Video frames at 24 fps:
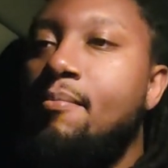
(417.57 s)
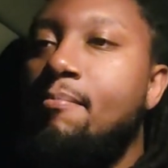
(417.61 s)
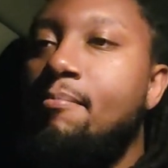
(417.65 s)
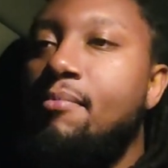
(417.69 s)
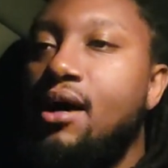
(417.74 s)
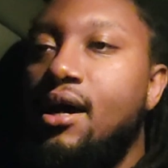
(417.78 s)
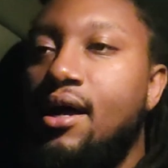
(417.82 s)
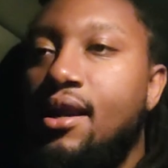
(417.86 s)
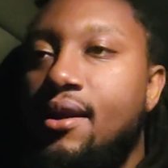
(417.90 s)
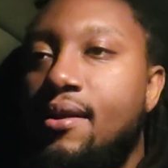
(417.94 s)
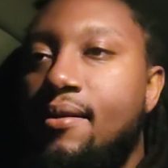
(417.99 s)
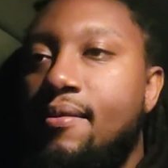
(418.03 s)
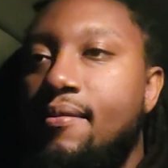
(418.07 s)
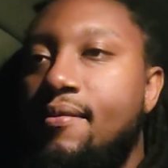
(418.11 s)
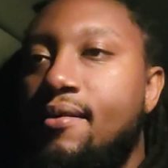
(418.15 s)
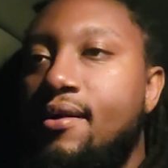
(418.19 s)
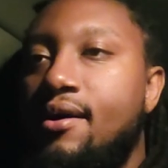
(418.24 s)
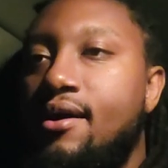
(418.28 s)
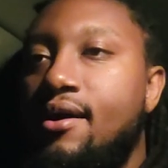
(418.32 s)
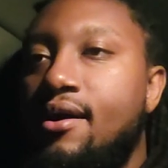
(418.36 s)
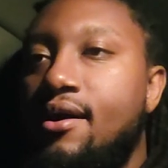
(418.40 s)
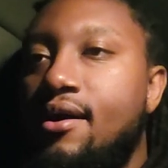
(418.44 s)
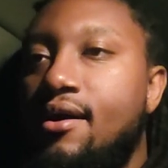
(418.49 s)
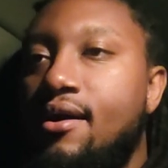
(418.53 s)
But
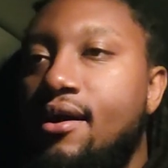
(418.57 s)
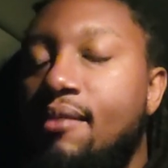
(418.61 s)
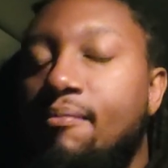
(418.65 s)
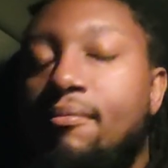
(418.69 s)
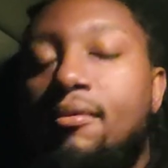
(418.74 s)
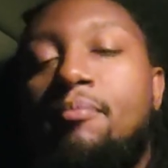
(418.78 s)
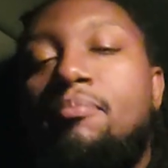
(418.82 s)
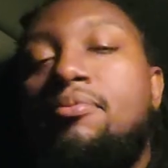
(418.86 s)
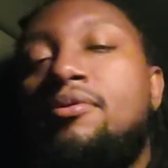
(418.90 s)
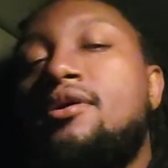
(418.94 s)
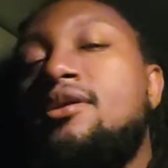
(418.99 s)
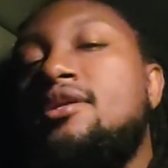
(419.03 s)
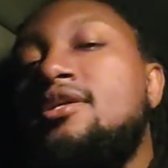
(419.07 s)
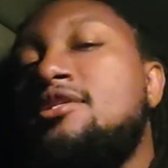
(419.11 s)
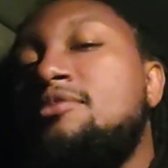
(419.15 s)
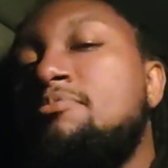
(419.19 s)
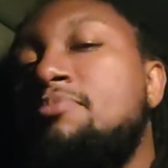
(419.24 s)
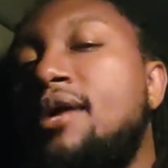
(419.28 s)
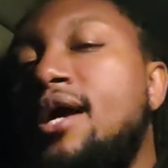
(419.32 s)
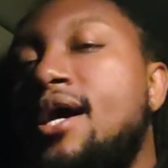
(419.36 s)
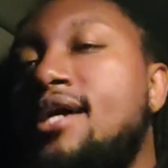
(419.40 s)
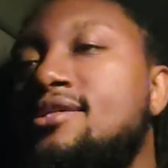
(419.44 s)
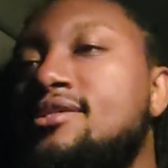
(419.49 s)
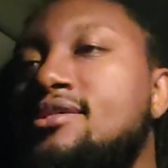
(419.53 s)
I'm gonna put this
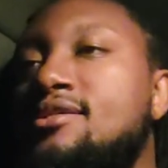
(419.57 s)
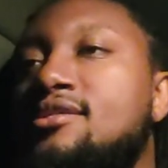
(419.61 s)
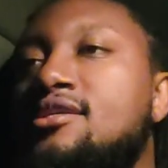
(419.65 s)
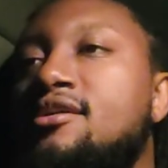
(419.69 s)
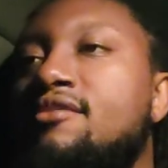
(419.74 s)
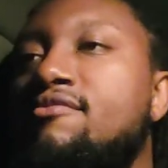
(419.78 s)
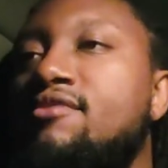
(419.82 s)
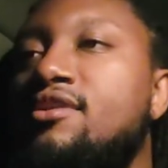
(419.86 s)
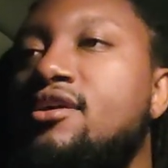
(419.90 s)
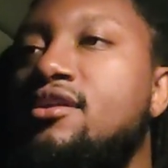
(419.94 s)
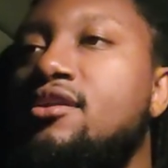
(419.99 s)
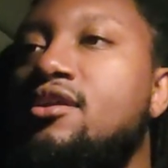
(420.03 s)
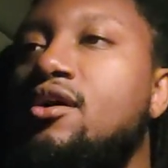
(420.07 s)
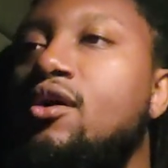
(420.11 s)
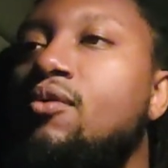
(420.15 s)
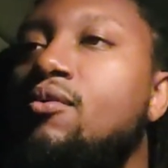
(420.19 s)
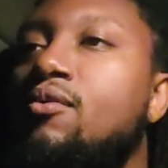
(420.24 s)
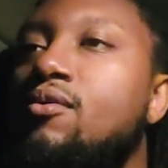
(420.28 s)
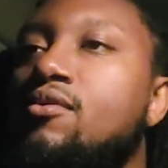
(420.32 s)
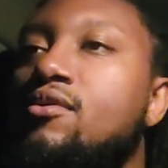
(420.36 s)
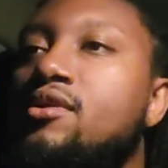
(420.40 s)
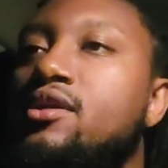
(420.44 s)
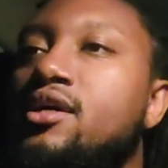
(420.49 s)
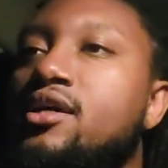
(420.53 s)
positivity note
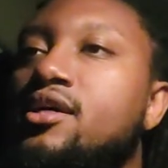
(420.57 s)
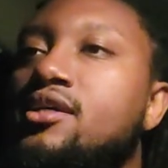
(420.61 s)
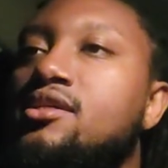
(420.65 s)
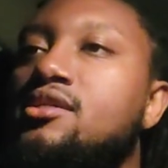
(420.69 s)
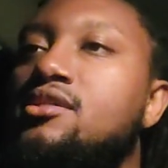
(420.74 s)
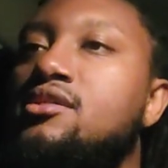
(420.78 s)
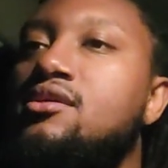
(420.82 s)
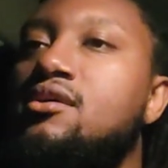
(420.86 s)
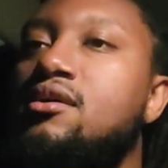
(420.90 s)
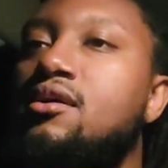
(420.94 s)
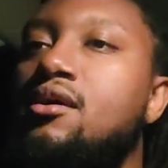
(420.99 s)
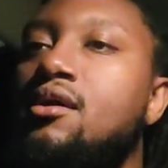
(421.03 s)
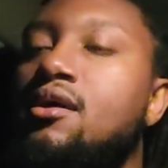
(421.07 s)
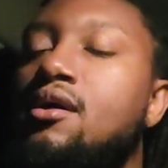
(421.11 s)
on this.